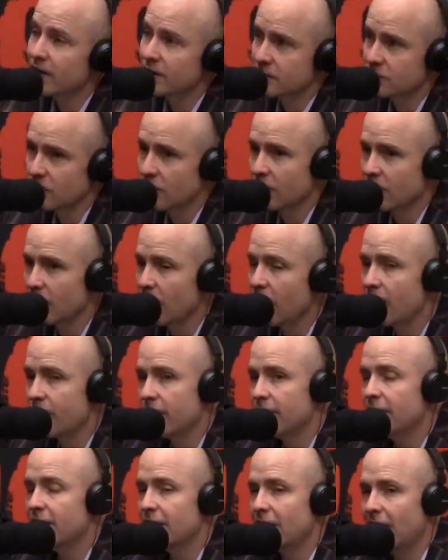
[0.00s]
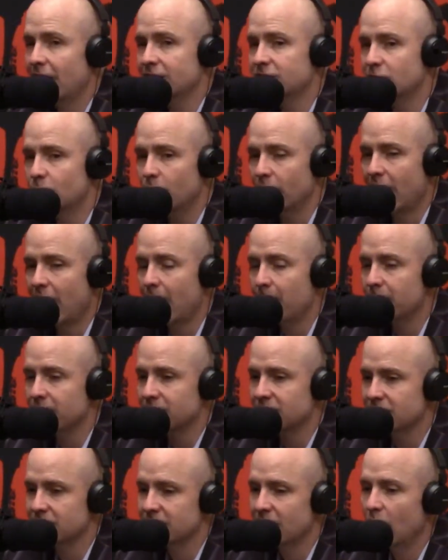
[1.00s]
to start it off. And then actually what
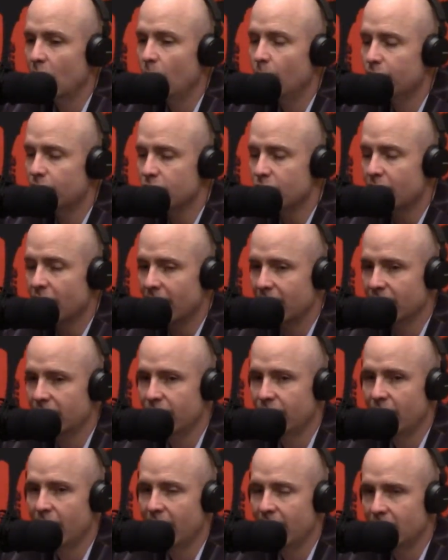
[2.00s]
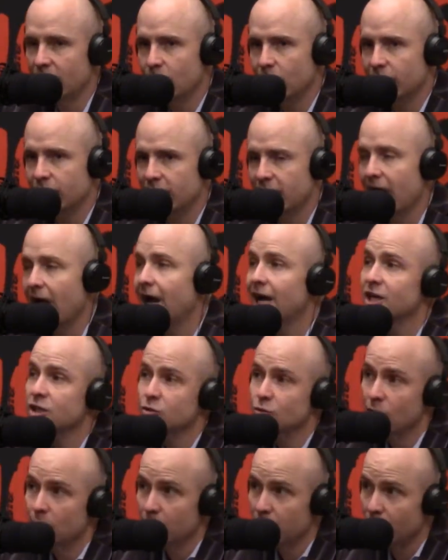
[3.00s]
happens is it helps you kind of find what the
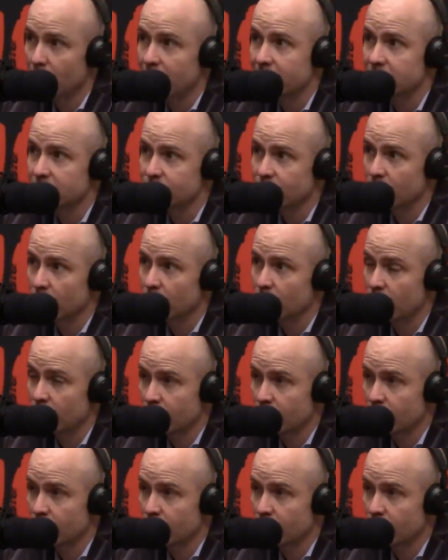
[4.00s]
actual price for the